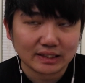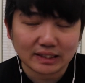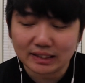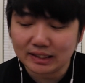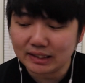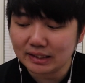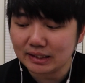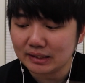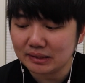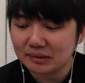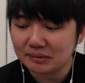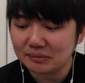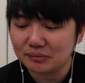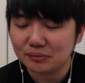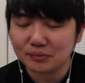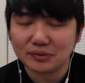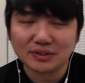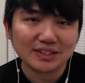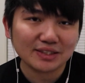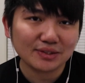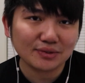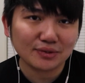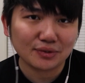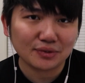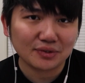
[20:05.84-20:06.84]

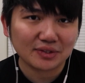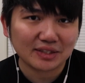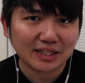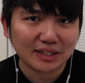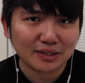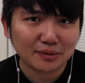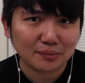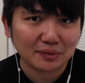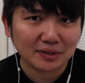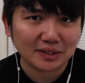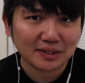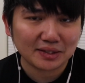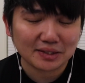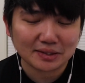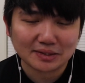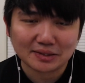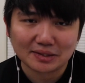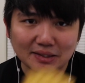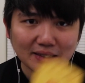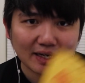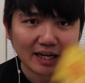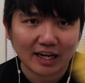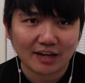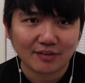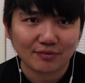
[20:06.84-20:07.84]
we're still learning how to play
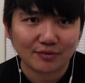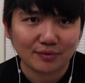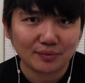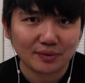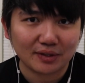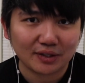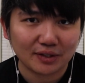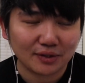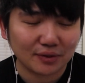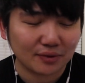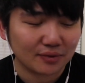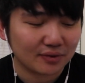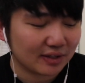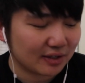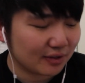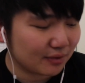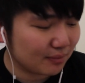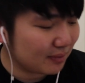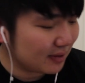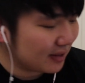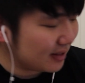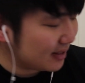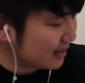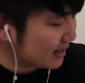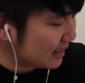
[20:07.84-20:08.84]
this. I haven't really learned how
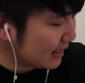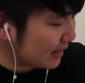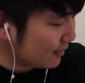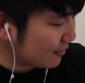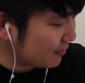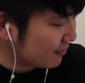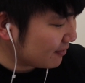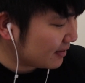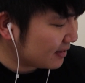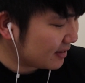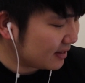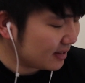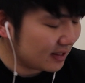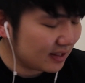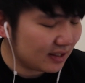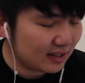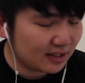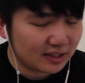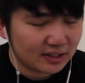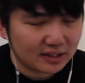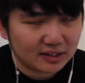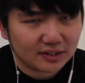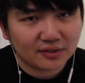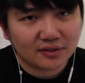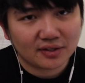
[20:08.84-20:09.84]
to play the Psychofend.
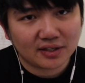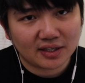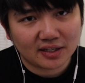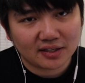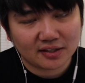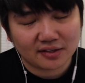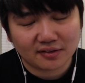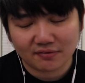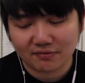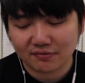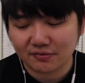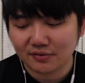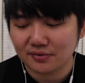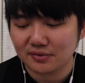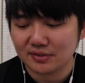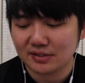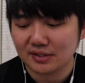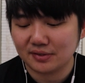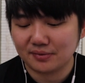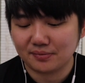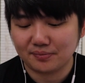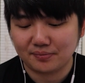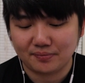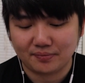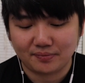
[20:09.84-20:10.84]
They're kind of
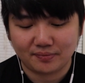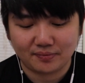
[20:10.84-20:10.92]
confusing.